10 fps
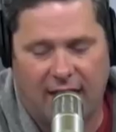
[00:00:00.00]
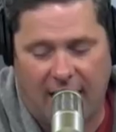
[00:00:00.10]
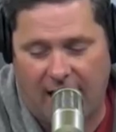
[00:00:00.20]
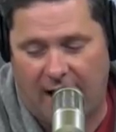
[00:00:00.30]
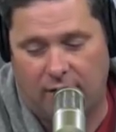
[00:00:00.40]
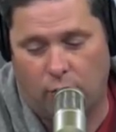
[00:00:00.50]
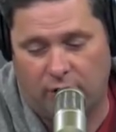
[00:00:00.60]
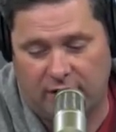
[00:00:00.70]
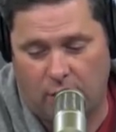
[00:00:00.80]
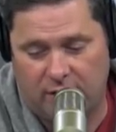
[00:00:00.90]
that at
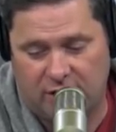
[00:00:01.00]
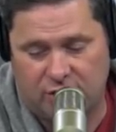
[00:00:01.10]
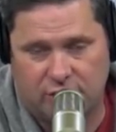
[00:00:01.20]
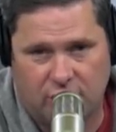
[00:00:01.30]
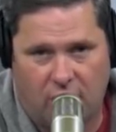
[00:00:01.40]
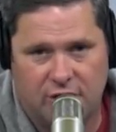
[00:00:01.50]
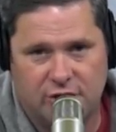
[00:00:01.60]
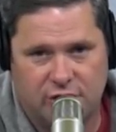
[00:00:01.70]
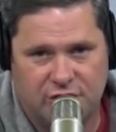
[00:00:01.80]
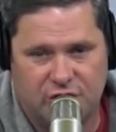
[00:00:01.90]
really no additional charge,
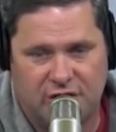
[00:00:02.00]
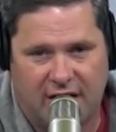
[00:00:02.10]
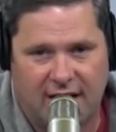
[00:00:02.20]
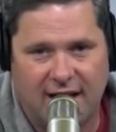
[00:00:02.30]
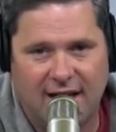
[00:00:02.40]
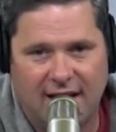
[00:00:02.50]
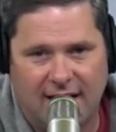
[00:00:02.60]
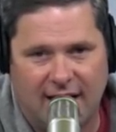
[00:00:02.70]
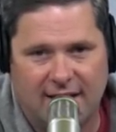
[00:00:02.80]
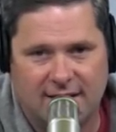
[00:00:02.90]
just your ticket
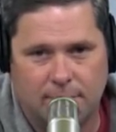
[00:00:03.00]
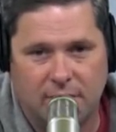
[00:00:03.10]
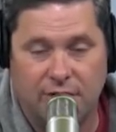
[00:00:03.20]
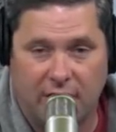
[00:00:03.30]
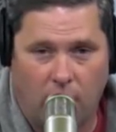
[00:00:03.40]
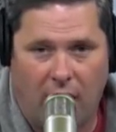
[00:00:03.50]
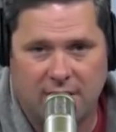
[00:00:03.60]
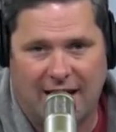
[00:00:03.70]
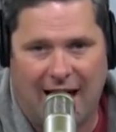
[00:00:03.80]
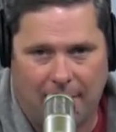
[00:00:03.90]
into the building while
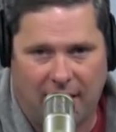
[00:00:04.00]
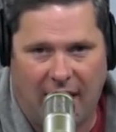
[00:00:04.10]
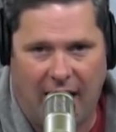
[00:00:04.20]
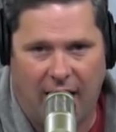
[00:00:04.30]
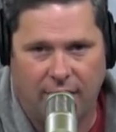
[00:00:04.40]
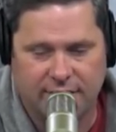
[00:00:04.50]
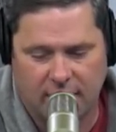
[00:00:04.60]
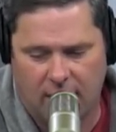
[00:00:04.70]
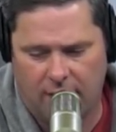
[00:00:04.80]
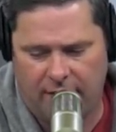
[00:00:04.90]
time allows.
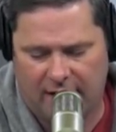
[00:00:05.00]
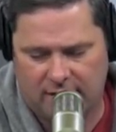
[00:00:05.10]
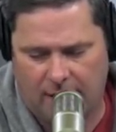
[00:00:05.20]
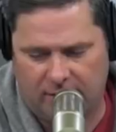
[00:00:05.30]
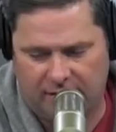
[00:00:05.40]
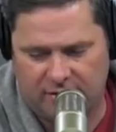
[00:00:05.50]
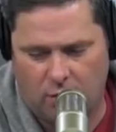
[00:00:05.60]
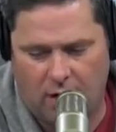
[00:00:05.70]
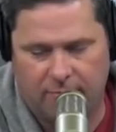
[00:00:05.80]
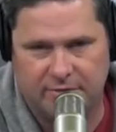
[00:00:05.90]
That, I believe, is
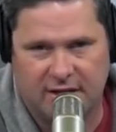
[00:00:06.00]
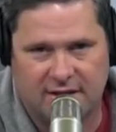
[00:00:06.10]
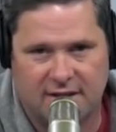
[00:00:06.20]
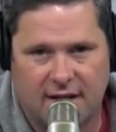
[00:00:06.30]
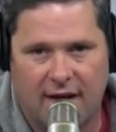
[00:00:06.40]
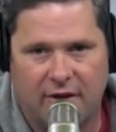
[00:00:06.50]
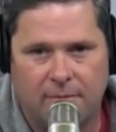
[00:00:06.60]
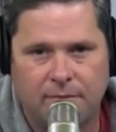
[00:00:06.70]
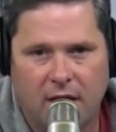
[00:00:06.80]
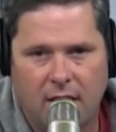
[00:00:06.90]
going on from 6 to
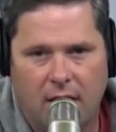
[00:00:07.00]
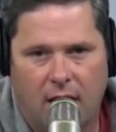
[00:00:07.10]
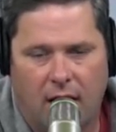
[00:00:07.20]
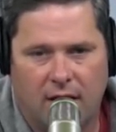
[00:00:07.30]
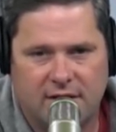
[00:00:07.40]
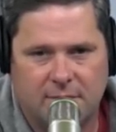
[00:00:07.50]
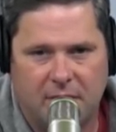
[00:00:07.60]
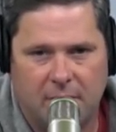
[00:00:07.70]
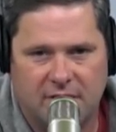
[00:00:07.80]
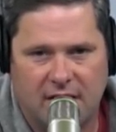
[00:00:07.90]
7, 6
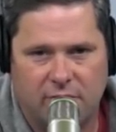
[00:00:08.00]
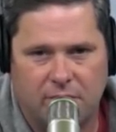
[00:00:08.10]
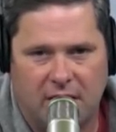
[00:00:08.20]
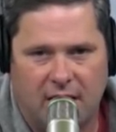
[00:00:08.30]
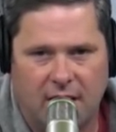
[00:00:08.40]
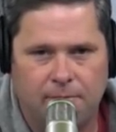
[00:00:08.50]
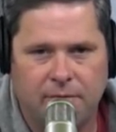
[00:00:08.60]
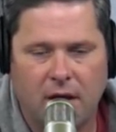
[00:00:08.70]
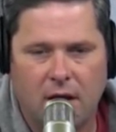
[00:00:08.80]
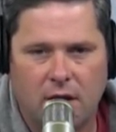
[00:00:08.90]
p.m. to 7 p.m.
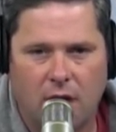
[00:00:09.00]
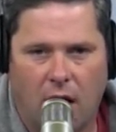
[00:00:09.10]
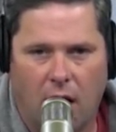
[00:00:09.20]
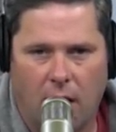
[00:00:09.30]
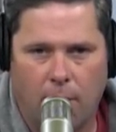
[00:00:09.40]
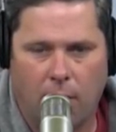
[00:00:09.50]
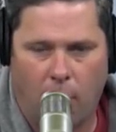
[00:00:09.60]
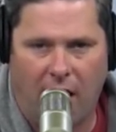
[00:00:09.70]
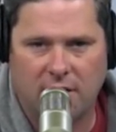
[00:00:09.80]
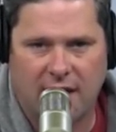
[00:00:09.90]
But
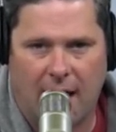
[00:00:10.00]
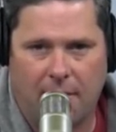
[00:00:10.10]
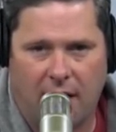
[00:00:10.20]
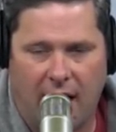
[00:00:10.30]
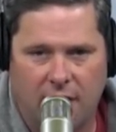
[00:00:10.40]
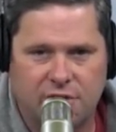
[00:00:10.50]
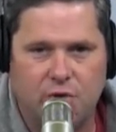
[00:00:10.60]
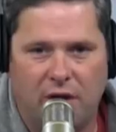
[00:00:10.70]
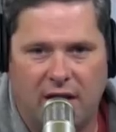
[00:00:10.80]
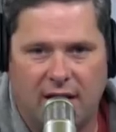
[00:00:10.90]
while time allows, you
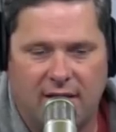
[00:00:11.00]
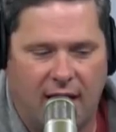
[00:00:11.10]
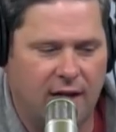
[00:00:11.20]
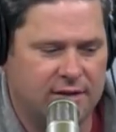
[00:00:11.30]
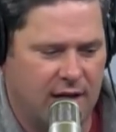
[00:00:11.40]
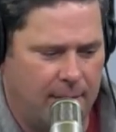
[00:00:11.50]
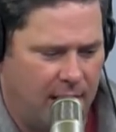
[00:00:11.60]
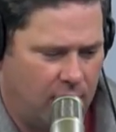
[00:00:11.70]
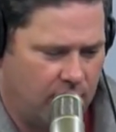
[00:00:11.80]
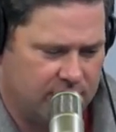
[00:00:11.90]
can get that signed
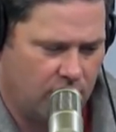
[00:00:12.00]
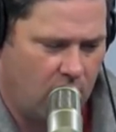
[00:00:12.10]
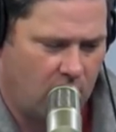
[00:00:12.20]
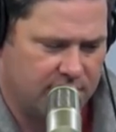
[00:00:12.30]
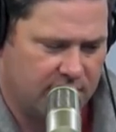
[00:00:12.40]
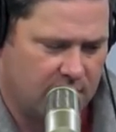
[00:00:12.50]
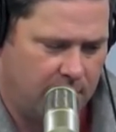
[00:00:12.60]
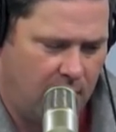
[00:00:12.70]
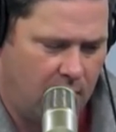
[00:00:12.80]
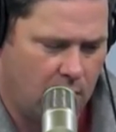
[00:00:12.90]
by Lorenzo Carter. So that's going
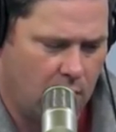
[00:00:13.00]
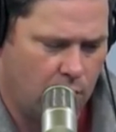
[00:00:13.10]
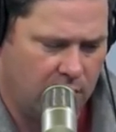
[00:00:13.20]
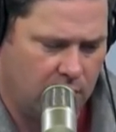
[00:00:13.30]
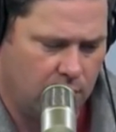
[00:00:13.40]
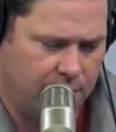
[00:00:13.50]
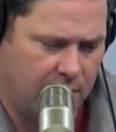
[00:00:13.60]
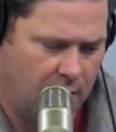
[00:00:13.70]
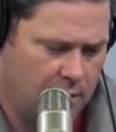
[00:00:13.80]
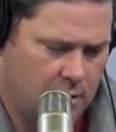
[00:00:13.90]
to be a really cool
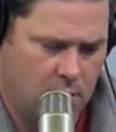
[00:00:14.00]
thing.